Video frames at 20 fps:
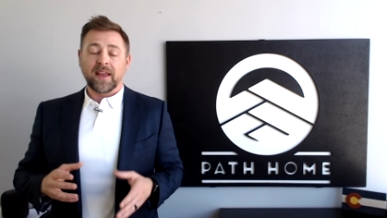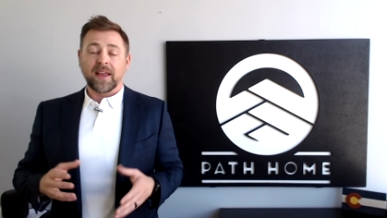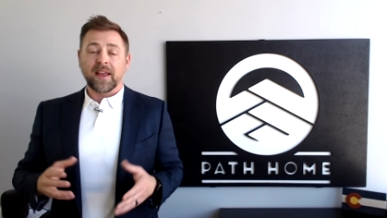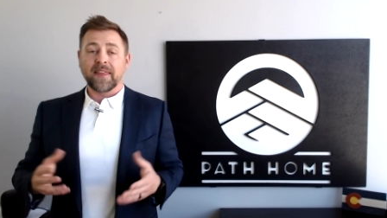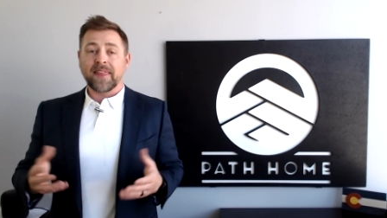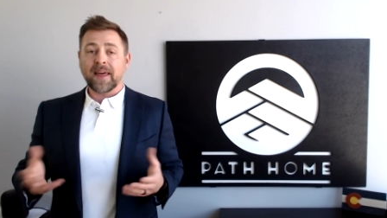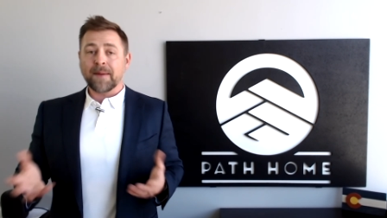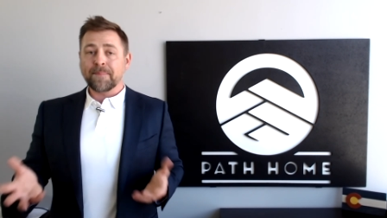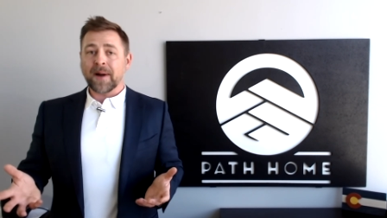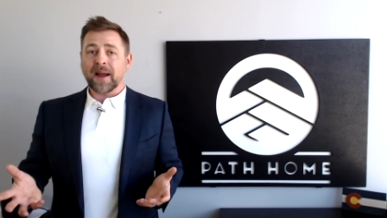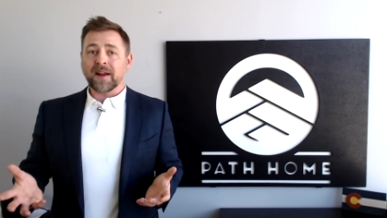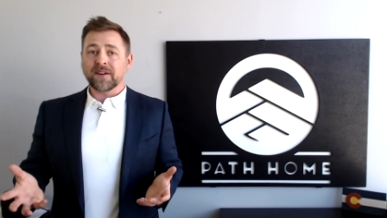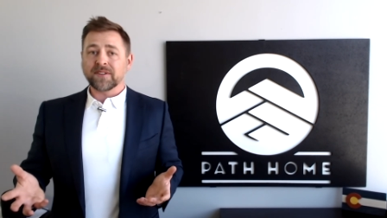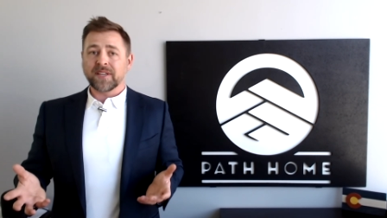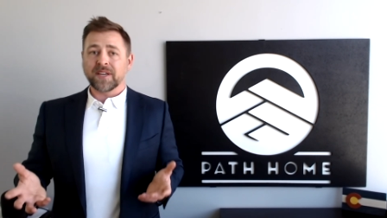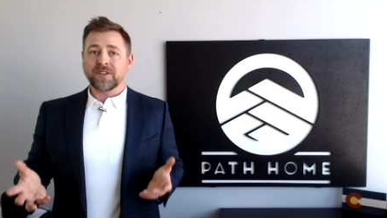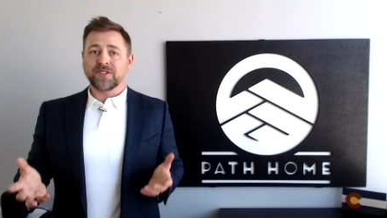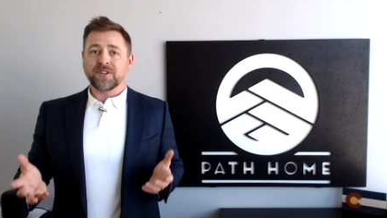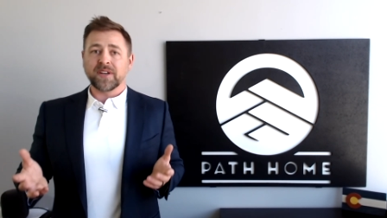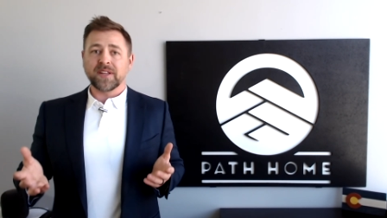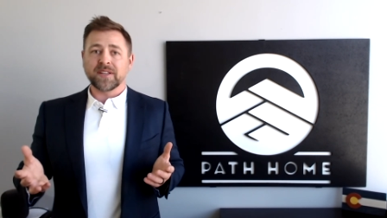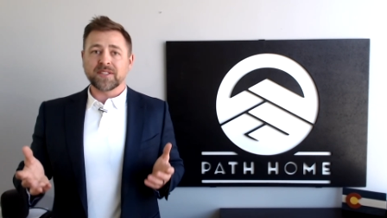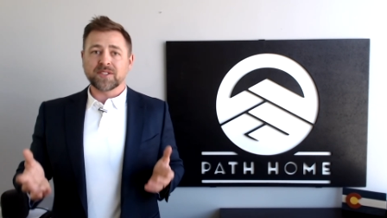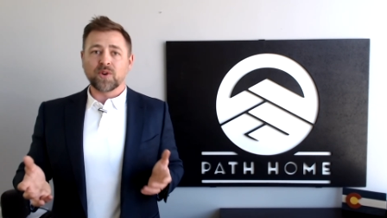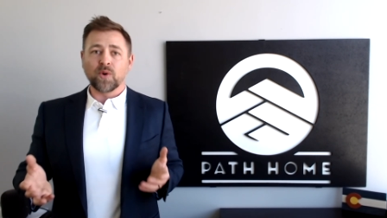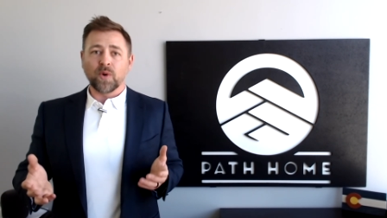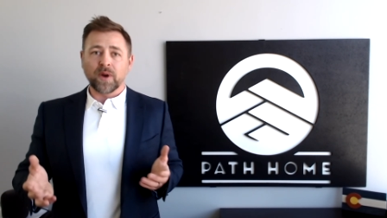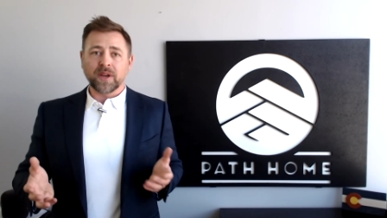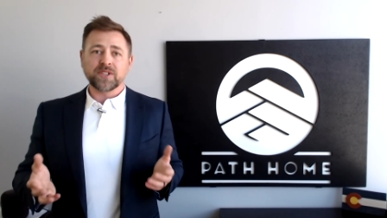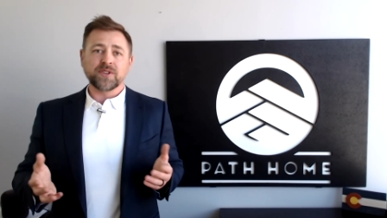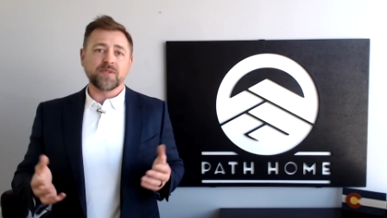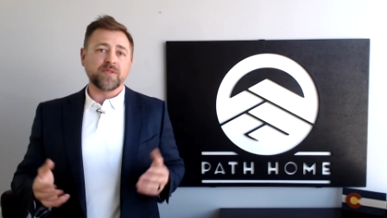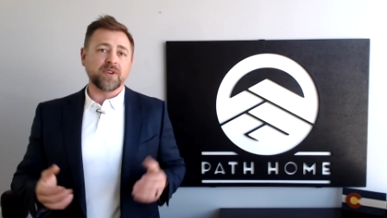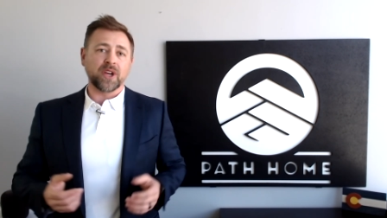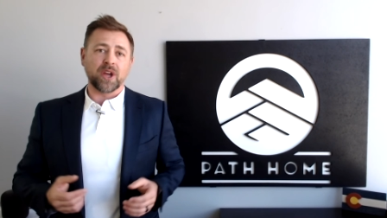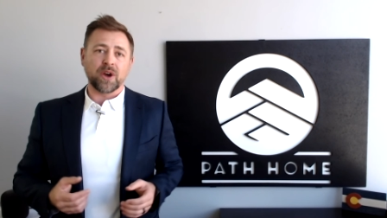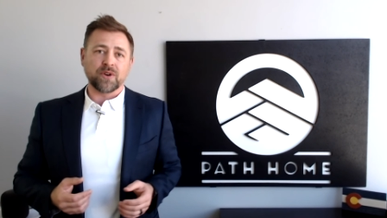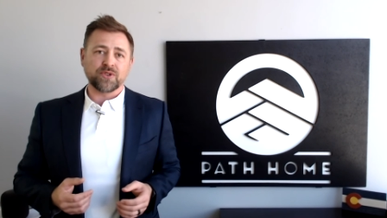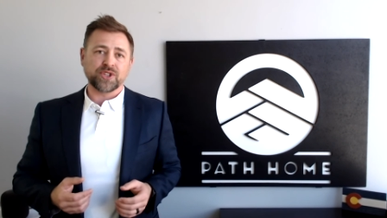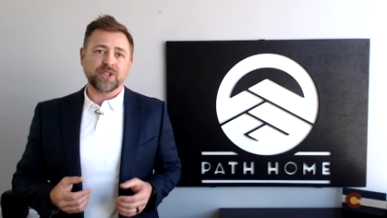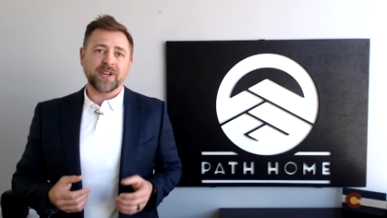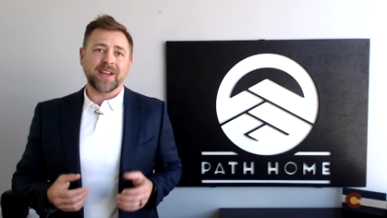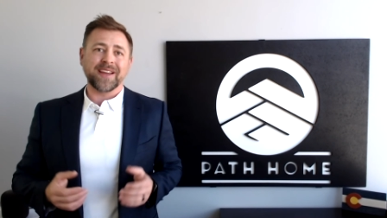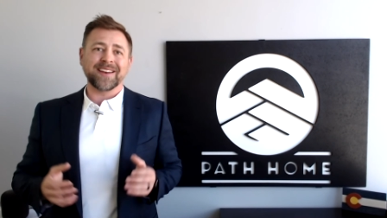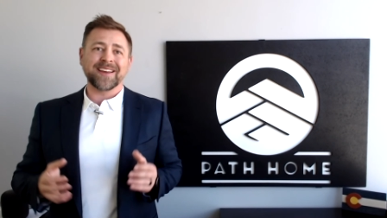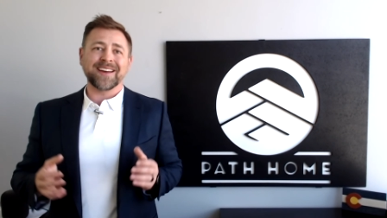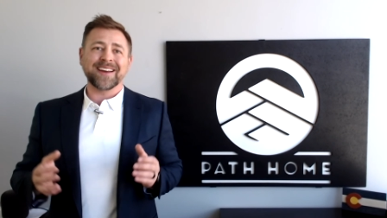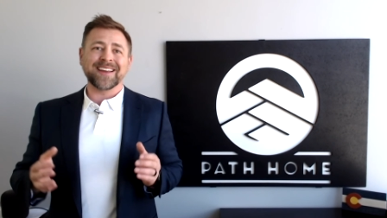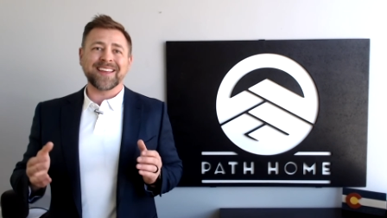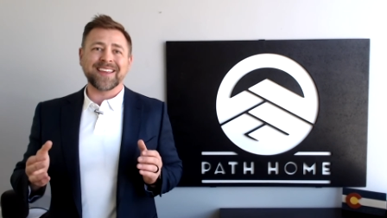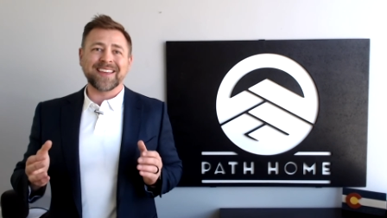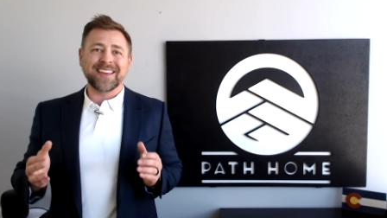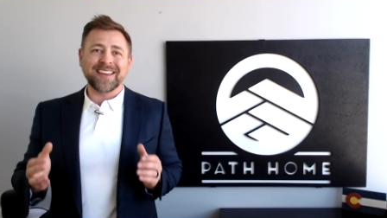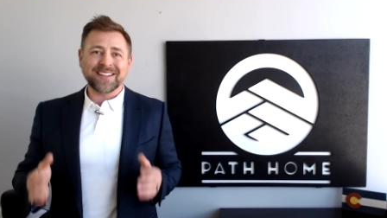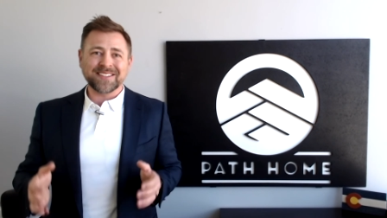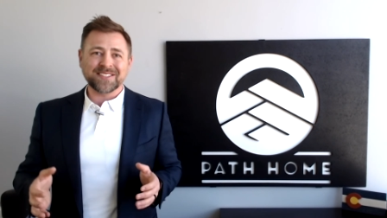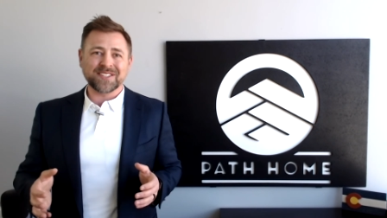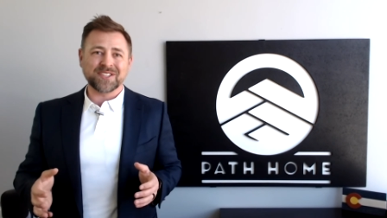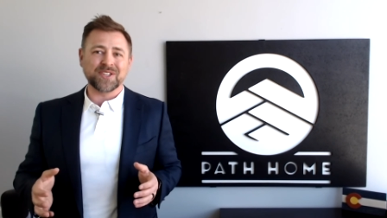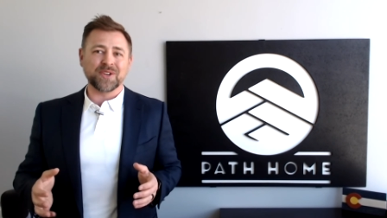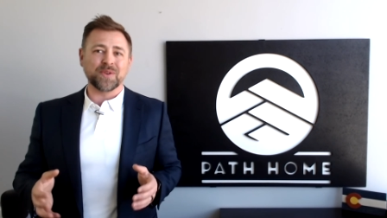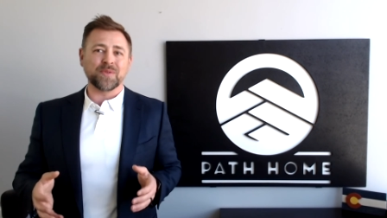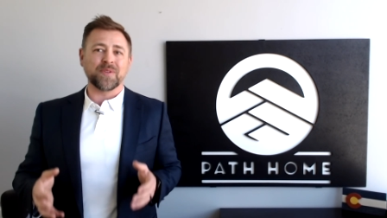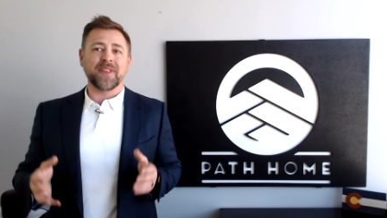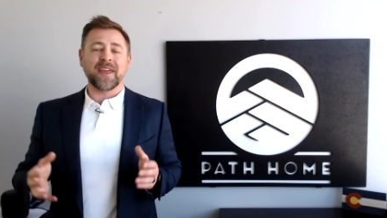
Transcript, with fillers: And that buyer's agent is going to negotiate against you.